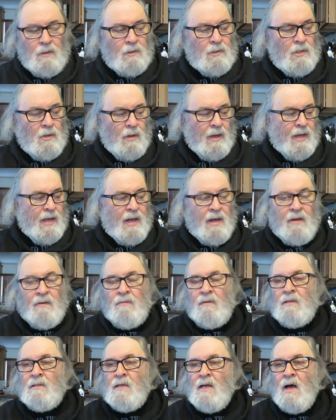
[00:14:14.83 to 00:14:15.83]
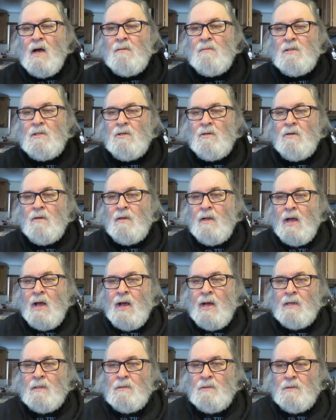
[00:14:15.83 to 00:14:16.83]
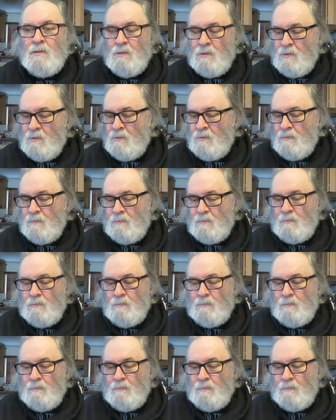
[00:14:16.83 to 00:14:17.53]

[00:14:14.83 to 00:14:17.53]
So I have his commentary on Acts 2.